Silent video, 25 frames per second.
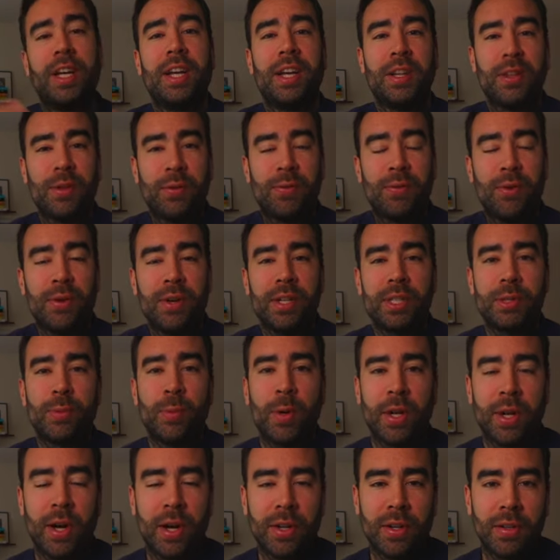the first
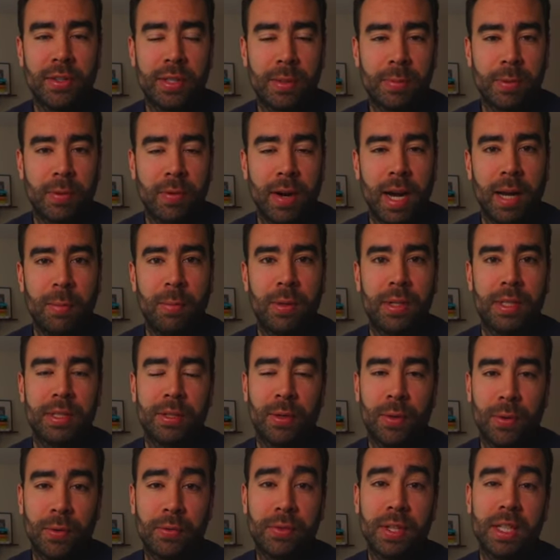100 subscribers
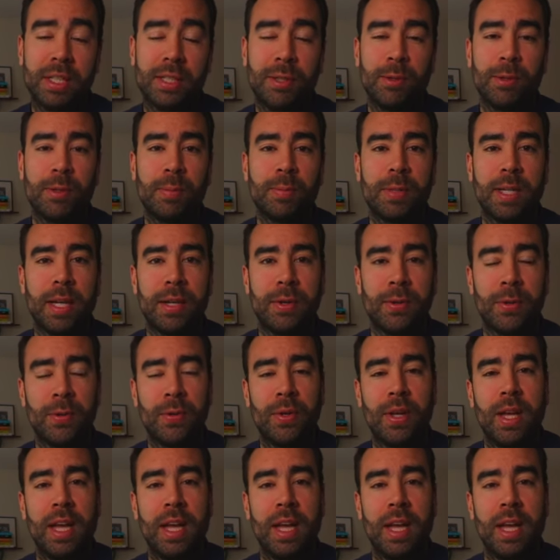of this YouTube channel.